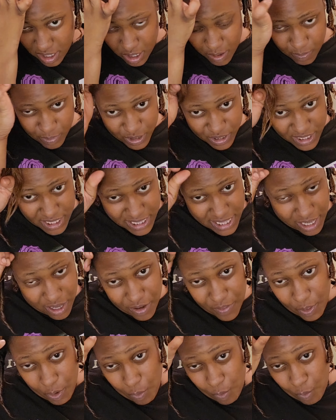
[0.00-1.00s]
Almost did that
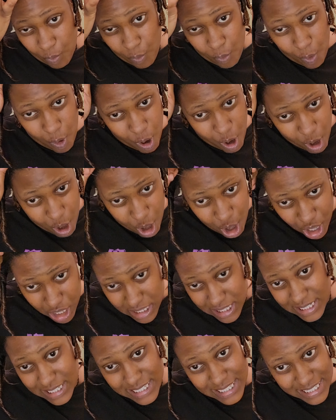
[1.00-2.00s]
on the
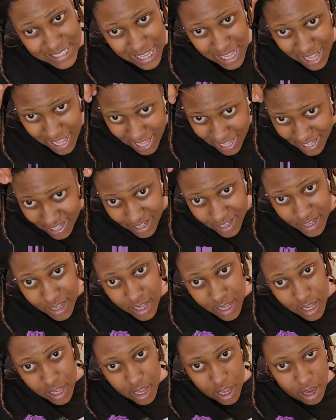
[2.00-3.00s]
wrong side.
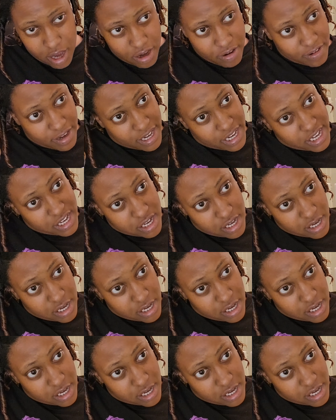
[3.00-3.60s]
Alright.